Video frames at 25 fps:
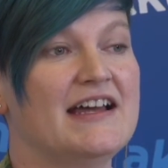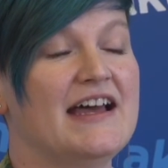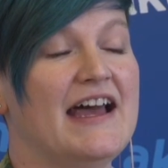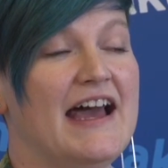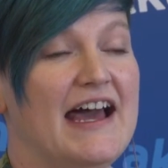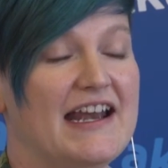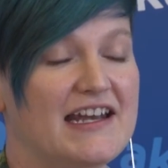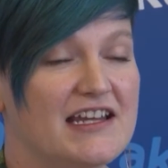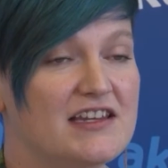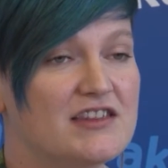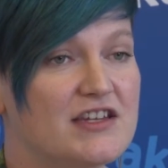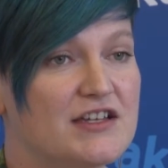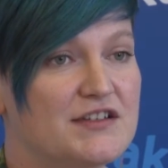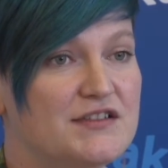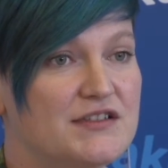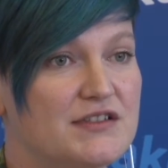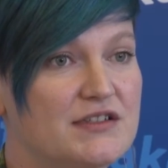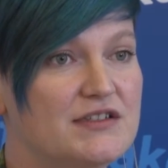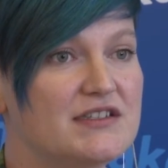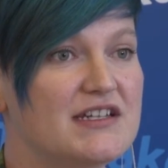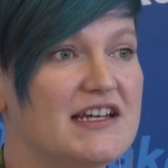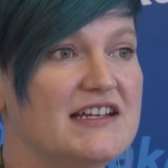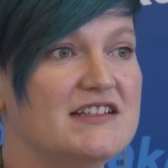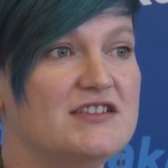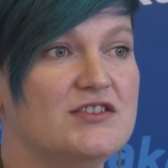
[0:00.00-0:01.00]
And in those
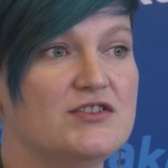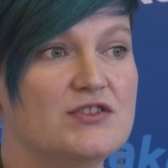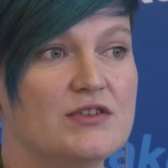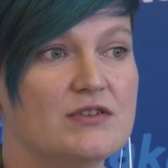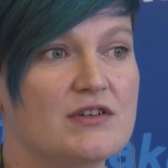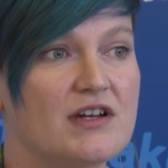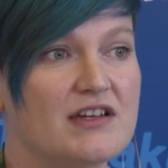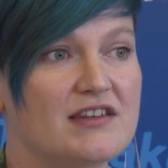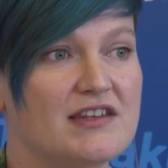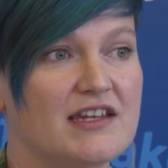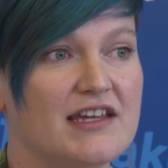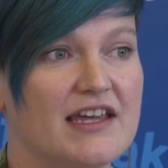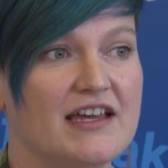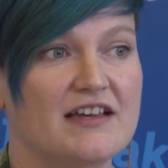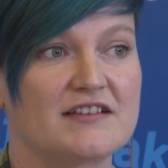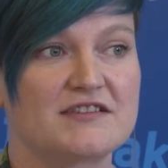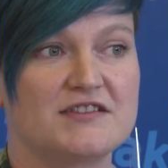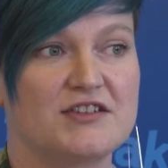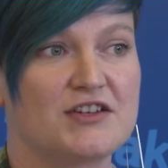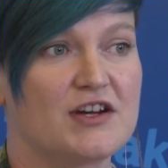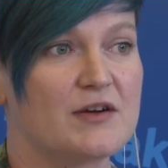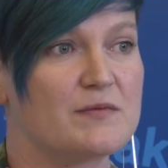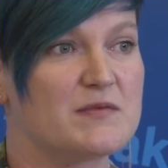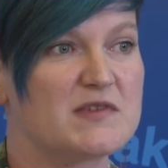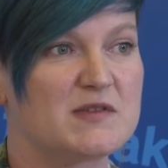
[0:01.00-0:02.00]
2 days, you do nothing else.
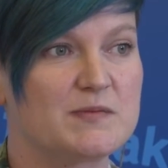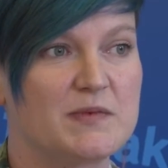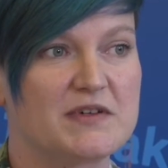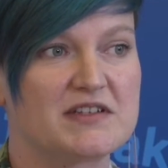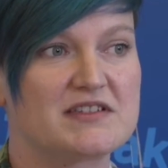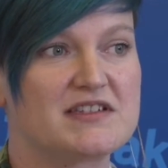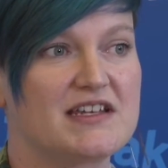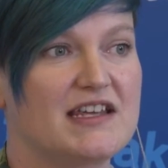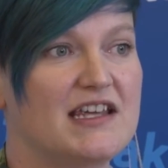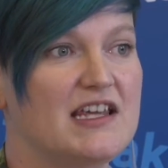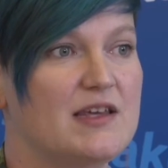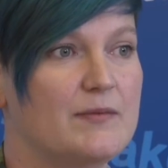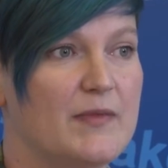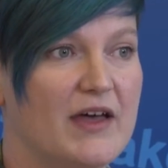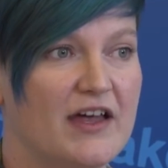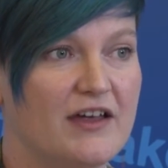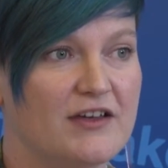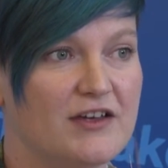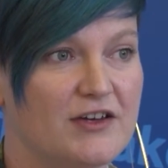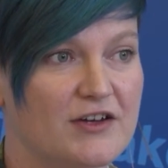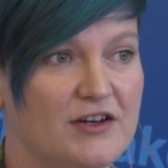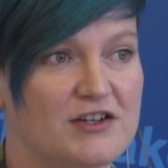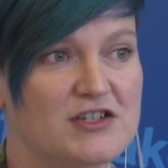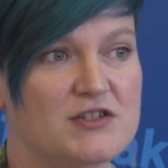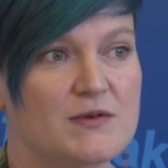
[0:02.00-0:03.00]
You don't respond to email,
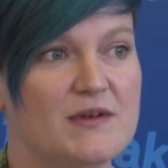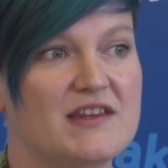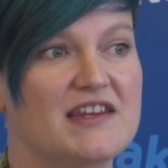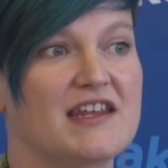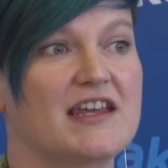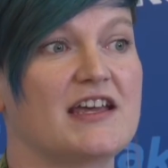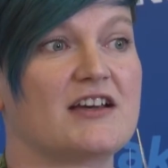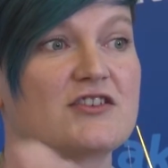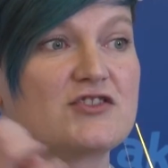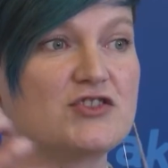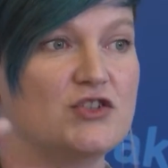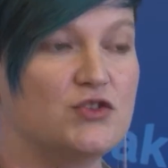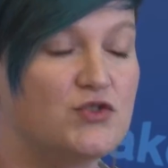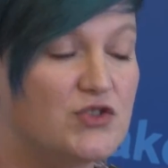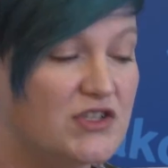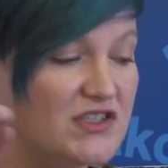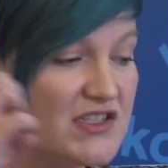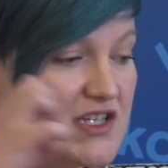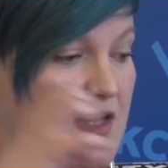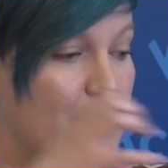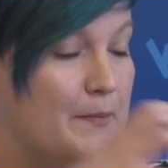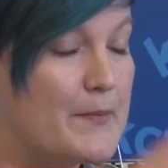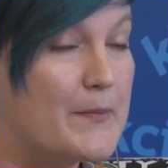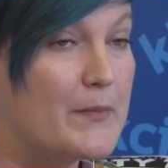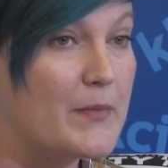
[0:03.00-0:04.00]
you don't do anything else. You
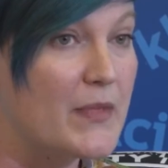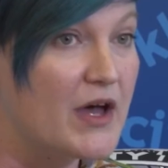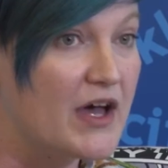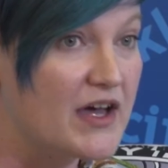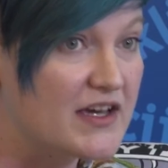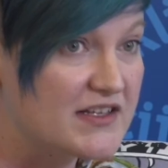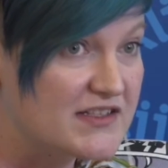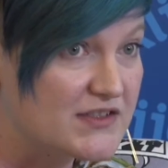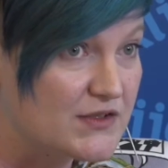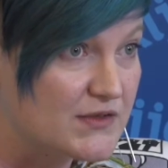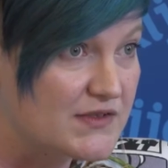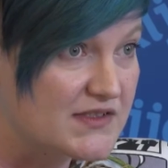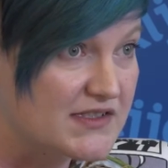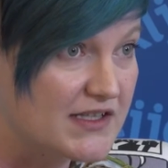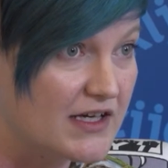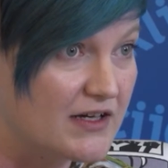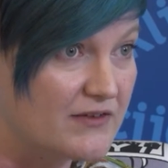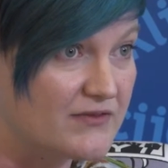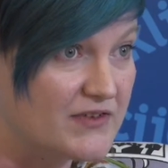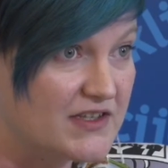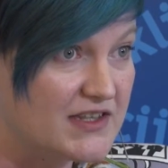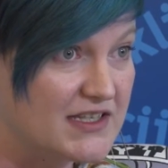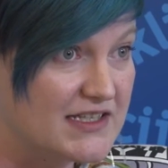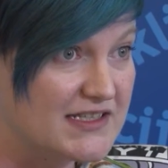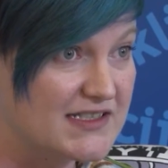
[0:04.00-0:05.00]
just immerse
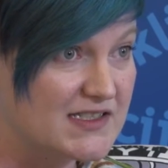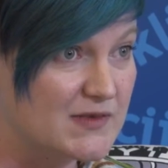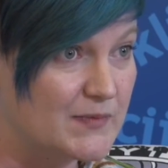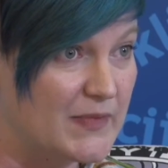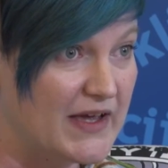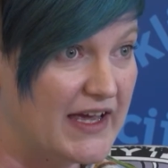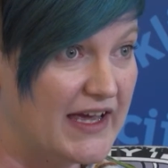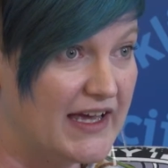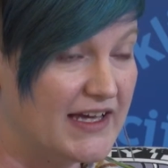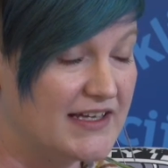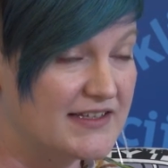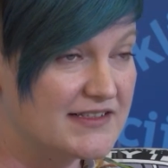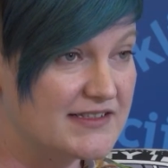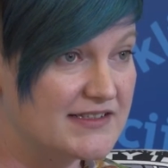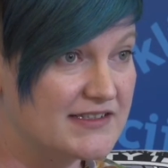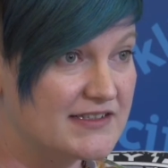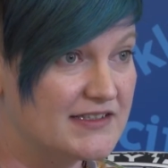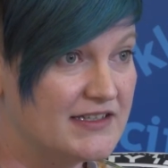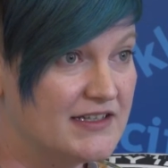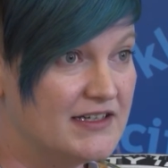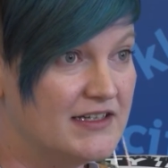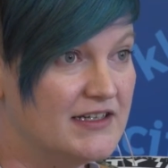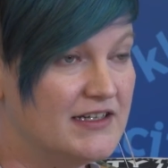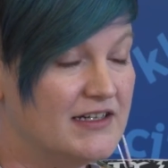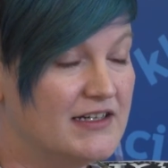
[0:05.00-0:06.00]
yourself in this space
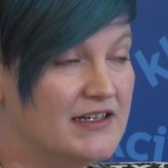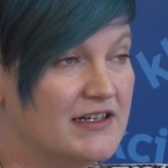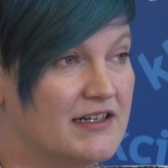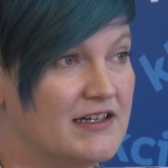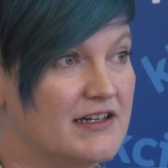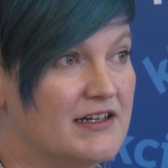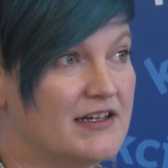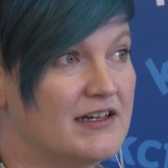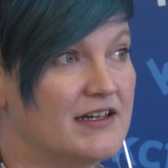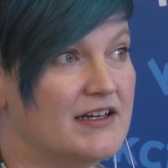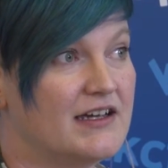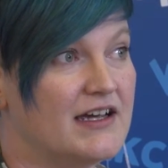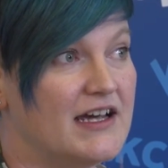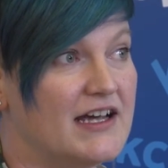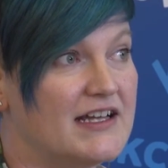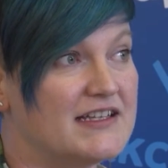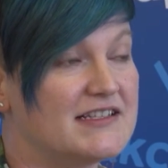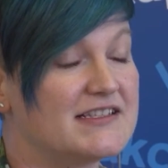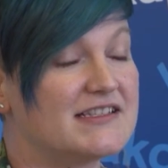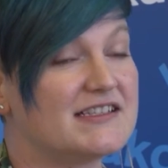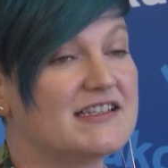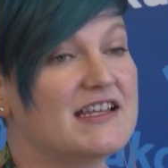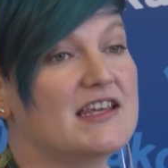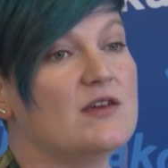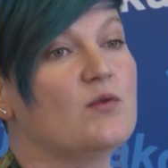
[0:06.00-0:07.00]

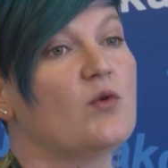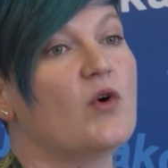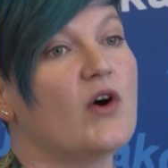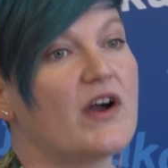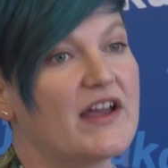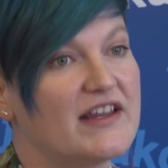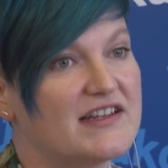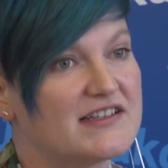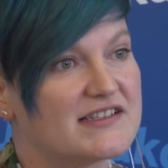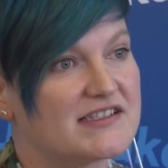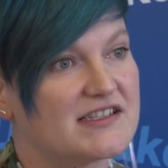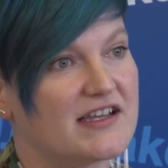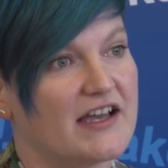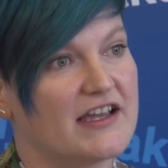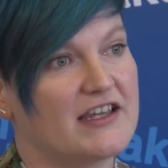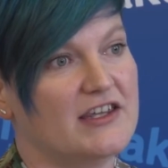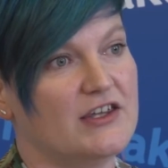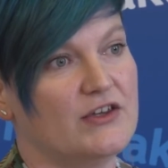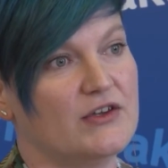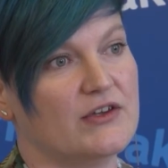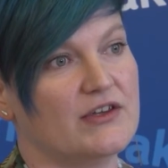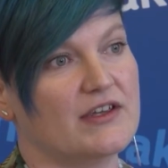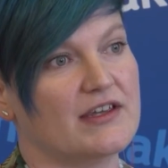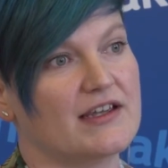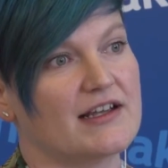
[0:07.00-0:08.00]
and see what insight
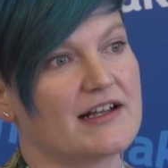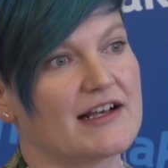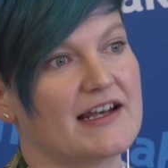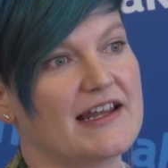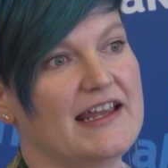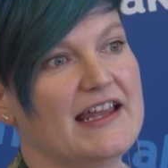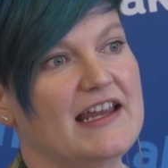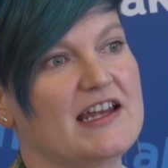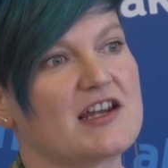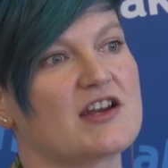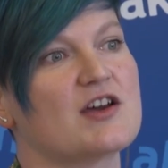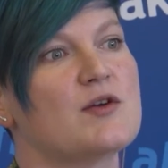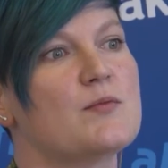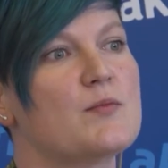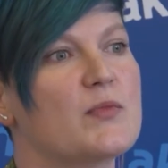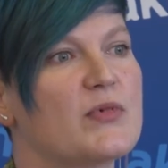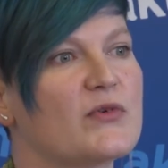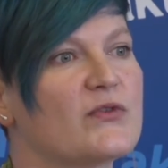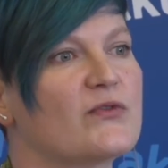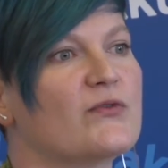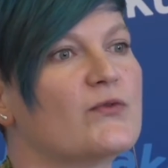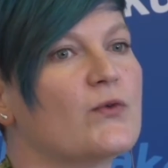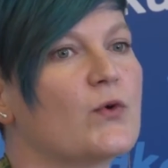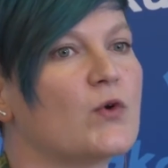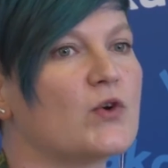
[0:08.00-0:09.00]
you can glean
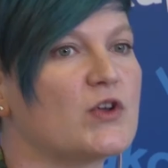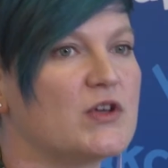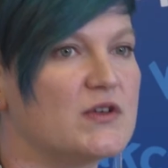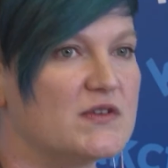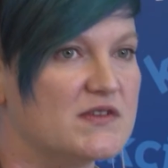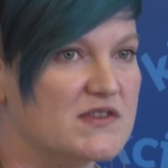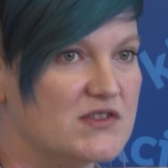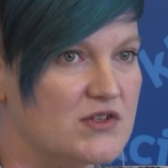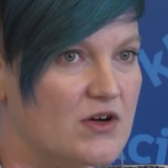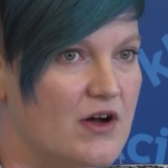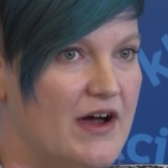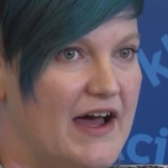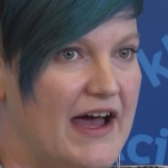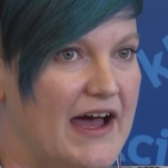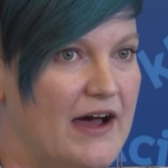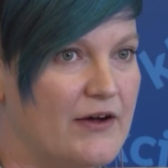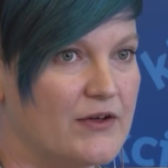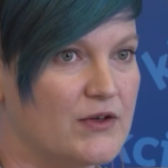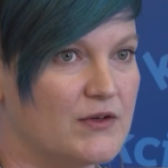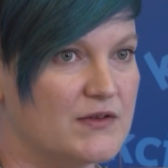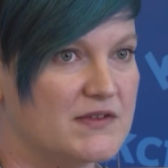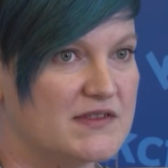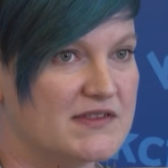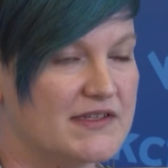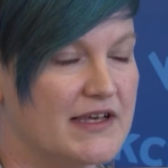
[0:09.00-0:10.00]
before you start
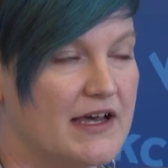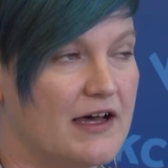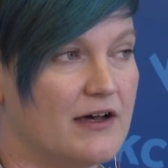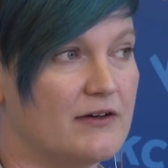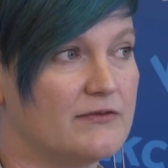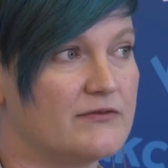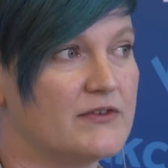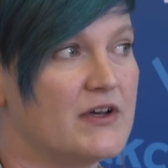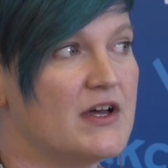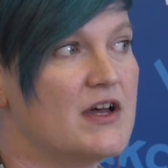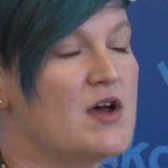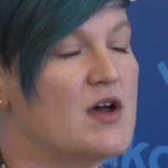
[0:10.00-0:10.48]
out yourself.